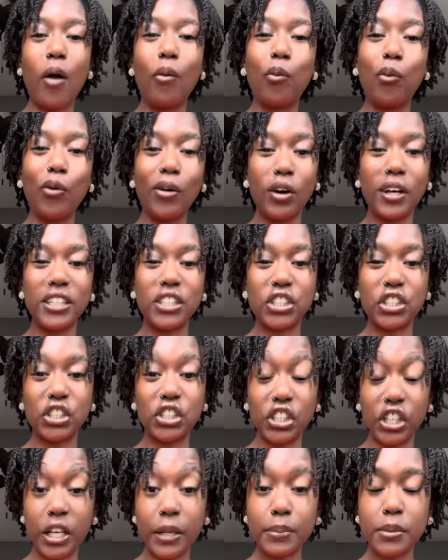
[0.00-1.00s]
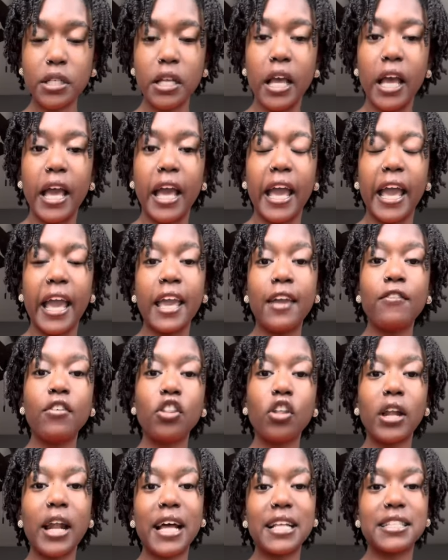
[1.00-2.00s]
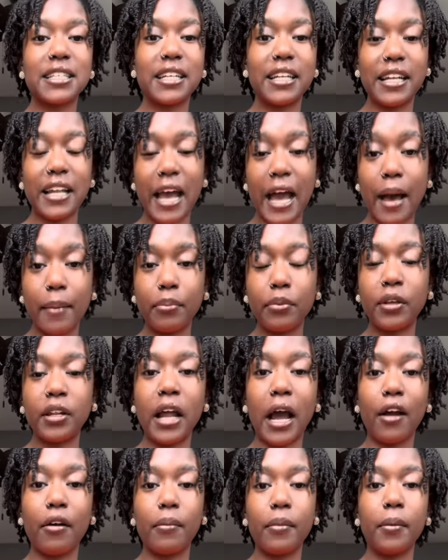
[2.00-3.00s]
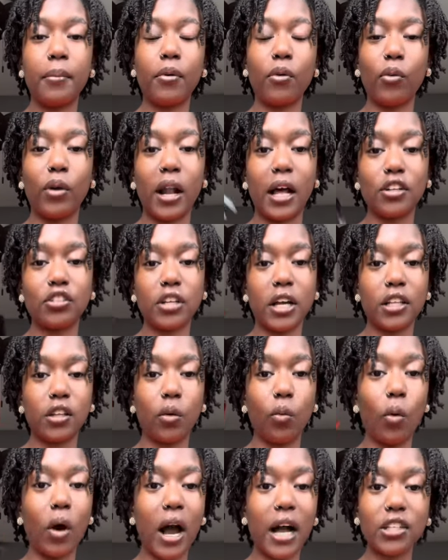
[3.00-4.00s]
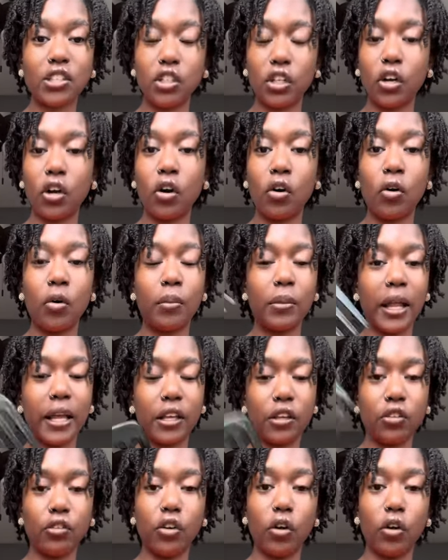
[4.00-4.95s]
wood chips. Even though that didn't happen, I remember when I tried to wash the comb, like,